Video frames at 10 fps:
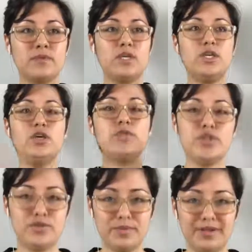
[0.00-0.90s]

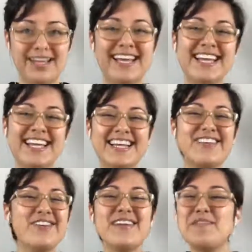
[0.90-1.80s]
YouTube.
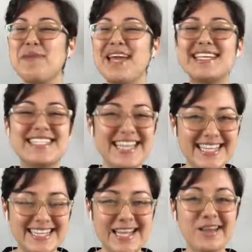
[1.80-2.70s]
You don't have to pay a
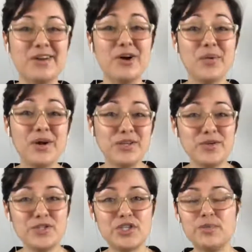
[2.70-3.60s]
cent. Go on
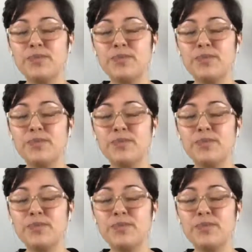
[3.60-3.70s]
YouTube,